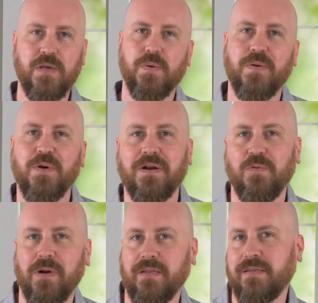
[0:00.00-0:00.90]
You wanna work
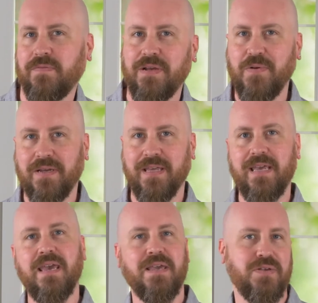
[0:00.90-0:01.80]
relatively
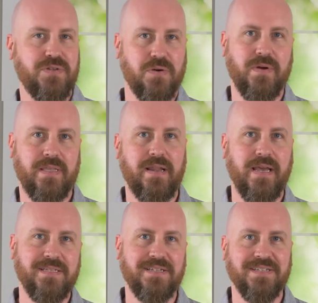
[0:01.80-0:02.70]
quickly. You don't want that
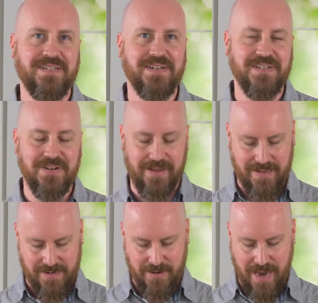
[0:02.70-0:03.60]
icing to start
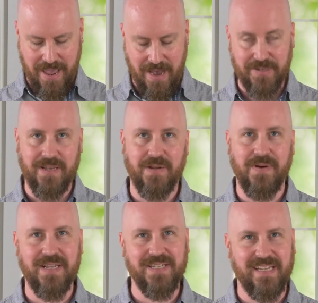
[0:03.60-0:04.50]
to dry out,
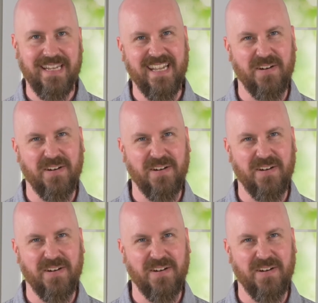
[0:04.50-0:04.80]
otherwise it can get